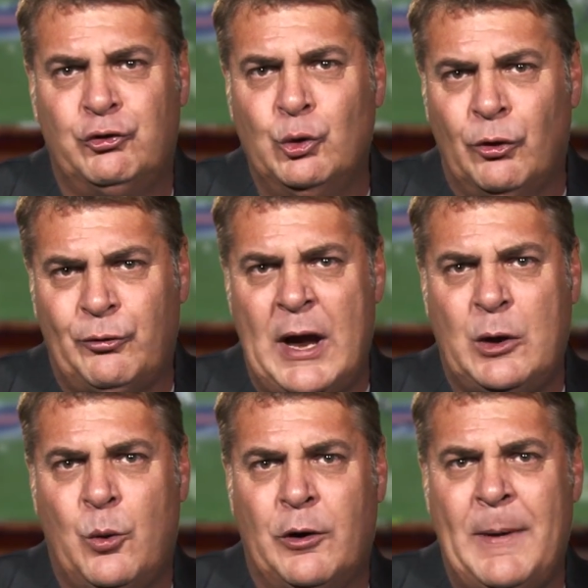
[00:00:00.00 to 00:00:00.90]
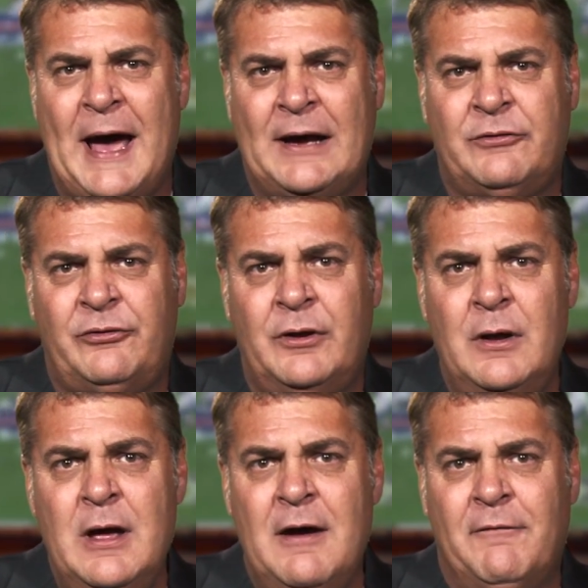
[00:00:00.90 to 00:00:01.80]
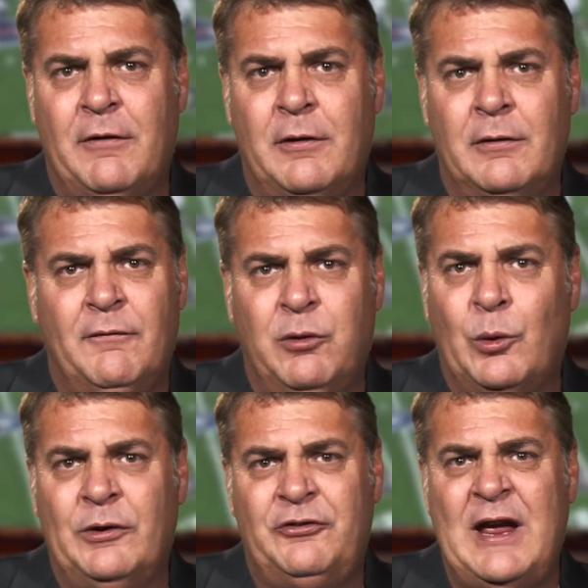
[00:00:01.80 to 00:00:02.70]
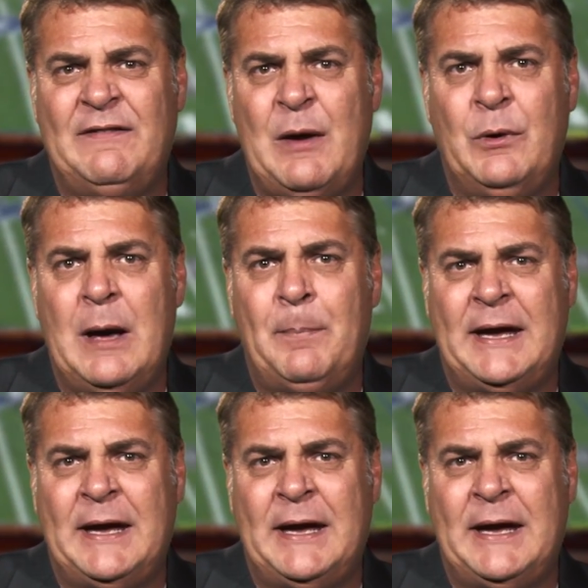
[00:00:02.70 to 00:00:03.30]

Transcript: dual threat quarterbacks for Florida State they went up